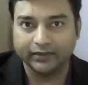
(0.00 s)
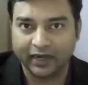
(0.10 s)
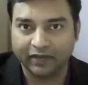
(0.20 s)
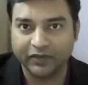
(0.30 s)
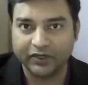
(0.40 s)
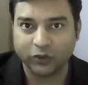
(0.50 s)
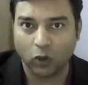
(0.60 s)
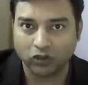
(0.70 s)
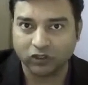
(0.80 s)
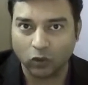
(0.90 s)
there have been
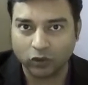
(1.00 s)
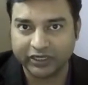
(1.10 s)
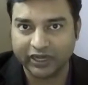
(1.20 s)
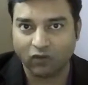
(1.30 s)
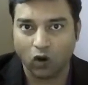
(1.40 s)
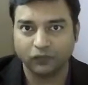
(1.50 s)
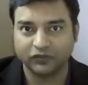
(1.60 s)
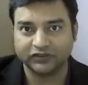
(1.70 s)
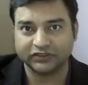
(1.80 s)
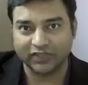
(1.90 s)
talks about
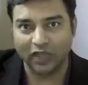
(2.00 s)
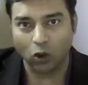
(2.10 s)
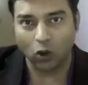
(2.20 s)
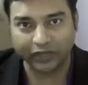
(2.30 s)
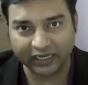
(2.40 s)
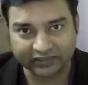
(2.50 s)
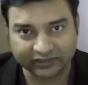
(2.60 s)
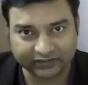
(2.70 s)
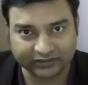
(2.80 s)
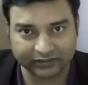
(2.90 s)
DevOps, how it
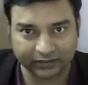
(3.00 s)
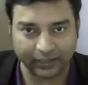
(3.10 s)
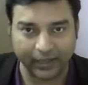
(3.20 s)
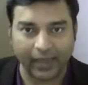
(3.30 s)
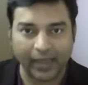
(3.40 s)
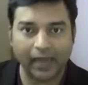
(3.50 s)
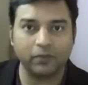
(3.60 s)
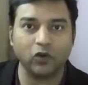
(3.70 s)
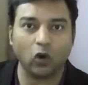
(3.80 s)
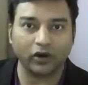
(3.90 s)
has
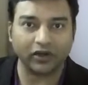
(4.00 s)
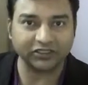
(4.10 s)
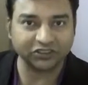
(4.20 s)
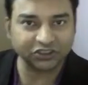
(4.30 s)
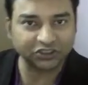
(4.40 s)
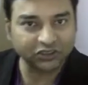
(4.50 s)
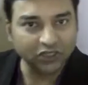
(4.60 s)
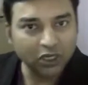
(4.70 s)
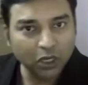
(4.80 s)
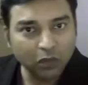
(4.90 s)
helped organizations
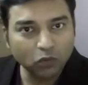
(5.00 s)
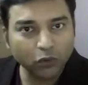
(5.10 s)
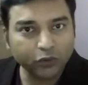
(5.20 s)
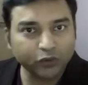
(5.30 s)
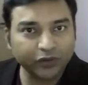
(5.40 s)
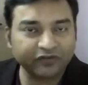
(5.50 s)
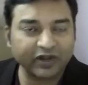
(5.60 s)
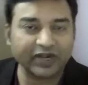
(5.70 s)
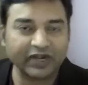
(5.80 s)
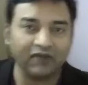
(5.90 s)
move to a
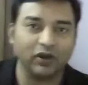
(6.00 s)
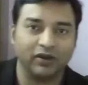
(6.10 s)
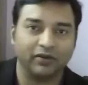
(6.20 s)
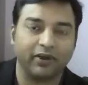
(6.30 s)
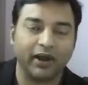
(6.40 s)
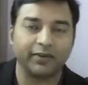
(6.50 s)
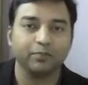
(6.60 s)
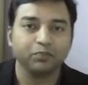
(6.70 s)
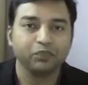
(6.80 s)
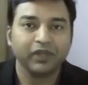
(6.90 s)
different level, right?
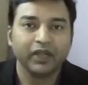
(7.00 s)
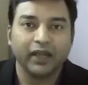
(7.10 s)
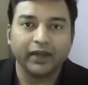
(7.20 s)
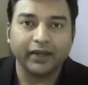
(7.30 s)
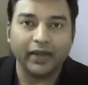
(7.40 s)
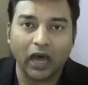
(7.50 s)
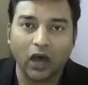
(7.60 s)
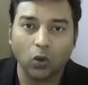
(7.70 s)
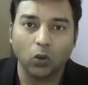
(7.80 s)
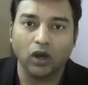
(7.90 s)

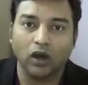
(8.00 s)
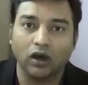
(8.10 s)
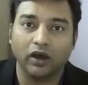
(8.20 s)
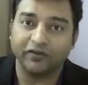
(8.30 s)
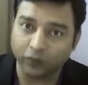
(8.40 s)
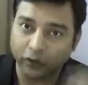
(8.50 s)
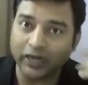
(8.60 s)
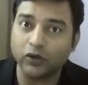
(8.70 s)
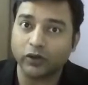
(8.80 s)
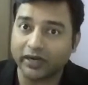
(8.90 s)
Now, if you
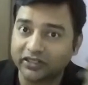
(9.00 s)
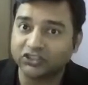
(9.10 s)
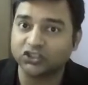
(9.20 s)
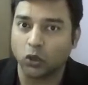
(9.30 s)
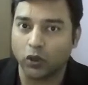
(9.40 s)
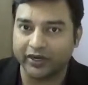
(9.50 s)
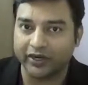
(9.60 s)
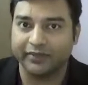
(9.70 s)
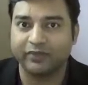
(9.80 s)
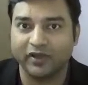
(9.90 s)
really look at that
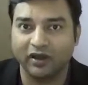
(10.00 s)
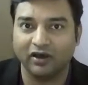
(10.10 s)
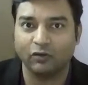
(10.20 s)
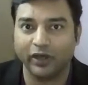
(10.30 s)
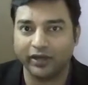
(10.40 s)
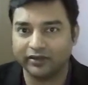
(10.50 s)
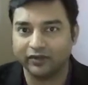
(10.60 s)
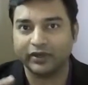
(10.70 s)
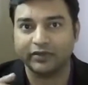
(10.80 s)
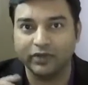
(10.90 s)
story, where they
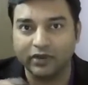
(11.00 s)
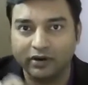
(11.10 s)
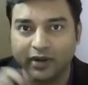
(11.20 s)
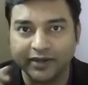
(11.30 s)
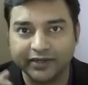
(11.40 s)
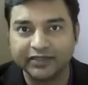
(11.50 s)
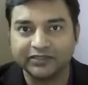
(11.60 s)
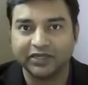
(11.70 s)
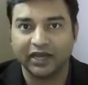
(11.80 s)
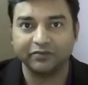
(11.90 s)
were given a 90
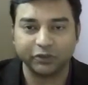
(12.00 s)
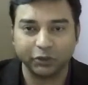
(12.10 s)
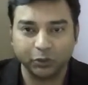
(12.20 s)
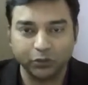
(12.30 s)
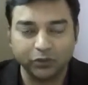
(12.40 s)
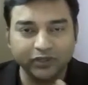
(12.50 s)
days time to